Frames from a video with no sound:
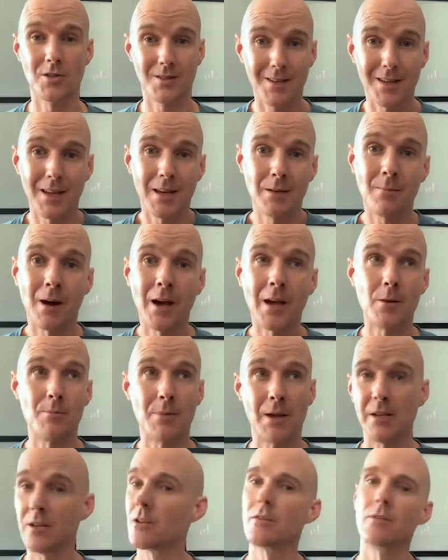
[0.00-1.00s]
In my
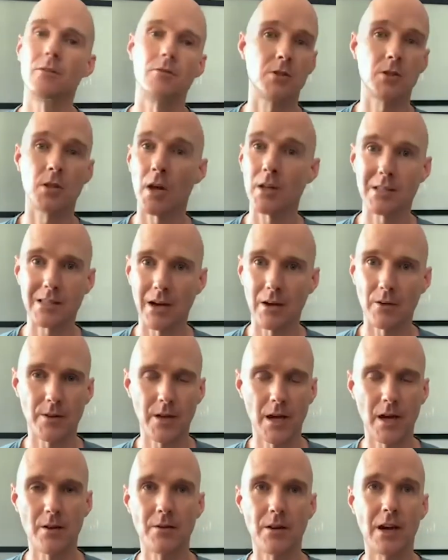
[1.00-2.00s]
opinion, there's lots out
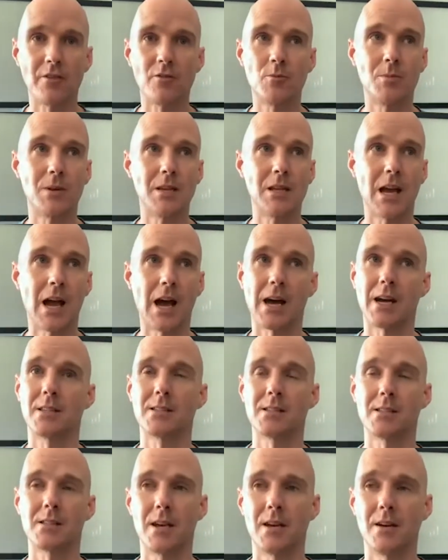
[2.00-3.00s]
there and everybody has
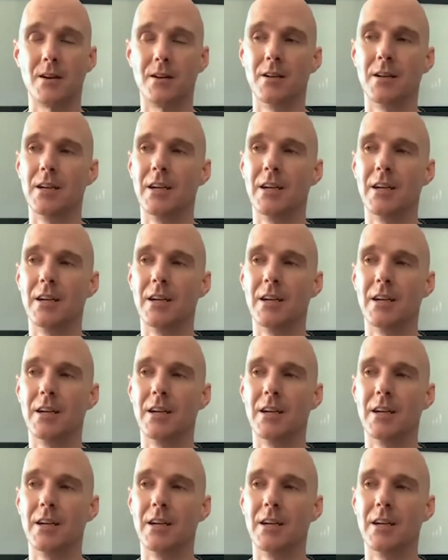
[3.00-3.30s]
their